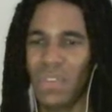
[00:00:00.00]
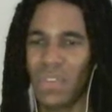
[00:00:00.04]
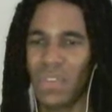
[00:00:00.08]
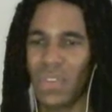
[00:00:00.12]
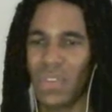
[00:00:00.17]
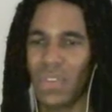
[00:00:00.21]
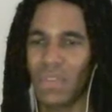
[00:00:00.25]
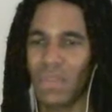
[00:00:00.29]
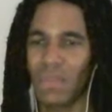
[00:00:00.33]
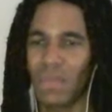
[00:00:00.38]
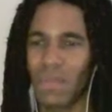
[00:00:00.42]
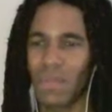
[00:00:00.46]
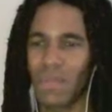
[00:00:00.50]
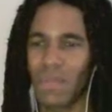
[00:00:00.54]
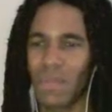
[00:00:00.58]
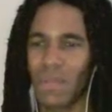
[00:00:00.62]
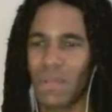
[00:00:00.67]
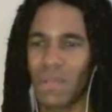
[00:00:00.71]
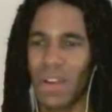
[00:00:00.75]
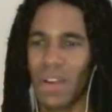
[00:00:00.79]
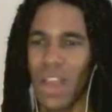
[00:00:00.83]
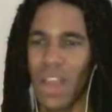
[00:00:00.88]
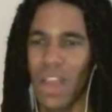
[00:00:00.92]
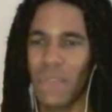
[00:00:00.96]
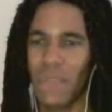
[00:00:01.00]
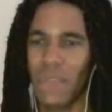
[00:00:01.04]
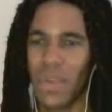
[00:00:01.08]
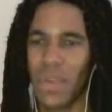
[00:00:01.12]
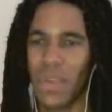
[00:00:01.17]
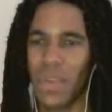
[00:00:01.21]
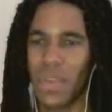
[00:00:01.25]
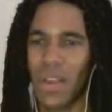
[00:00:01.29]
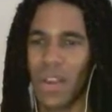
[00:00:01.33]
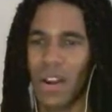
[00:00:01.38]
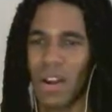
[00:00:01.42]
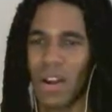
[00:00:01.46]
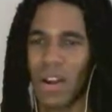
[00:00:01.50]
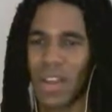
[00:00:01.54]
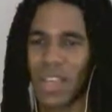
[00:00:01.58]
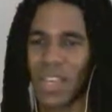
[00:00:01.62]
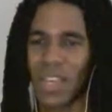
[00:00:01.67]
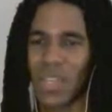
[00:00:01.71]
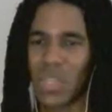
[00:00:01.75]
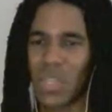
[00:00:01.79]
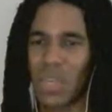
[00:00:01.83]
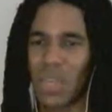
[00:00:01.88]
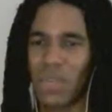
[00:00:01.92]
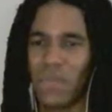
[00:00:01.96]
So, we're halfway there. I
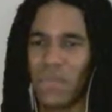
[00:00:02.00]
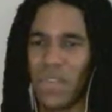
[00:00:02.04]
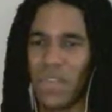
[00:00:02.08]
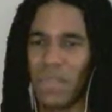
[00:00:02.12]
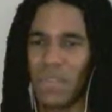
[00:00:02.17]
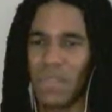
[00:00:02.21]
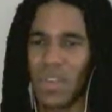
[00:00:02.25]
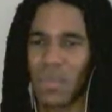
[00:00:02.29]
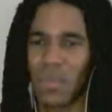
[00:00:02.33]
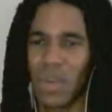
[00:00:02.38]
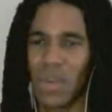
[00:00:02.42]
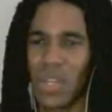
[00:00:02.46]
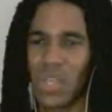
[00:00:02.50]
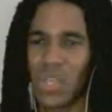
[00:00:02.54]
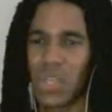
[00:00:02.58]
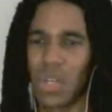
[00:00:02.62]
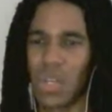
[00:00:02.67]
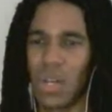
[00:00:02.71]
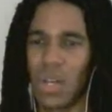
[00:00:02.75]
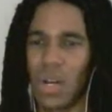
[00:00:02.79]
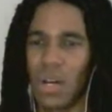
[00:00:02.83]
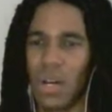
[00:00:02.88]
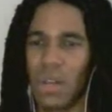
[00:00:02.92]
guess there are 50 quests in all.